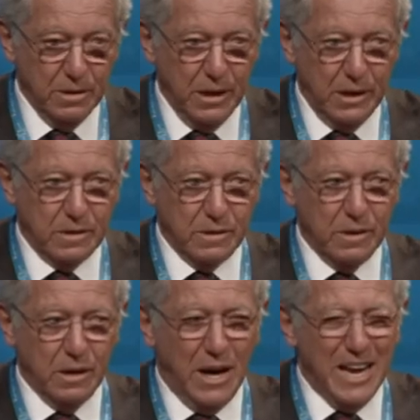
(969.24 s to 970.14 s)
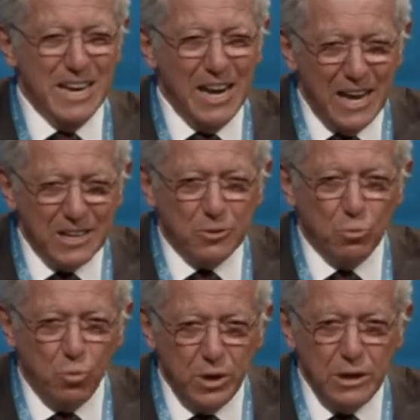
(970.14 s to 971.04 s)
that unless
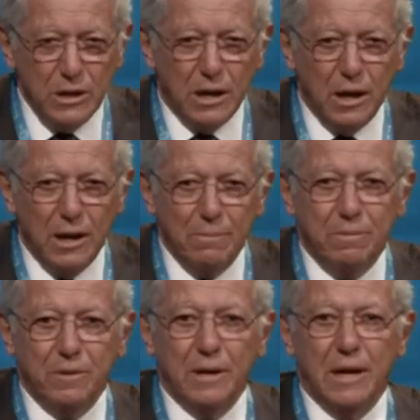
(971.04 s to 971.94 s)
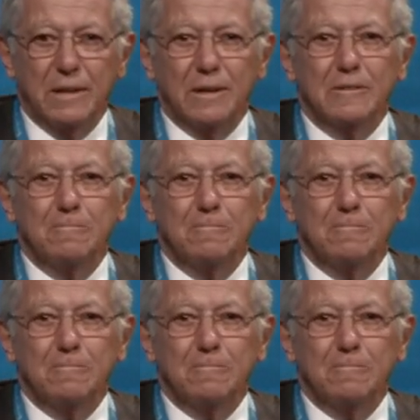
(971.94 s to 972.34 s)
we club together,